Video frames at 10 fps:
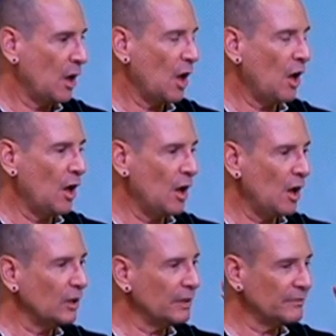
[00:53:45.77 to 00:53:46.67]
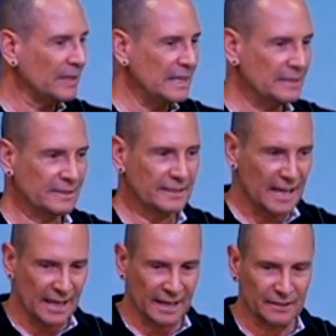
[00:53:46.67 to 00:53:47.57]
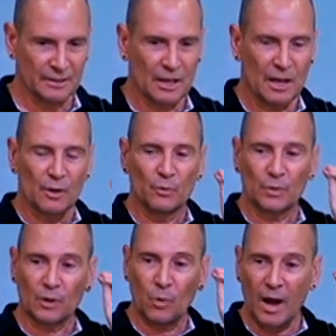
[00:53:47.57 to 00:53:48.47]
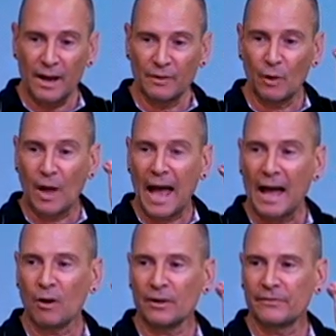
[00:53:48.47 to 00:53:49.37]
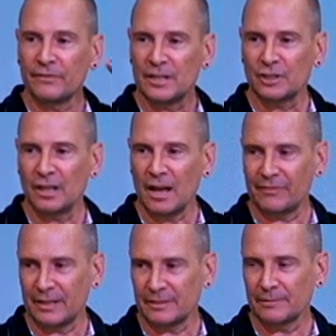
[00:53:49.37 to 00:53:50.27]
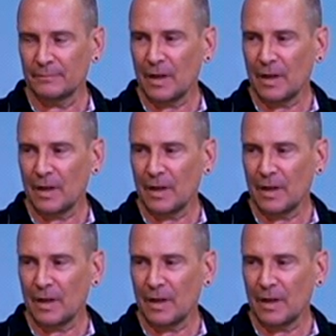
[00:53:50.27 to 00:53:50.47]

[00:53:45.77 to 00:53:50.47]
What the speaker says: All of these things require, though, our vision of it,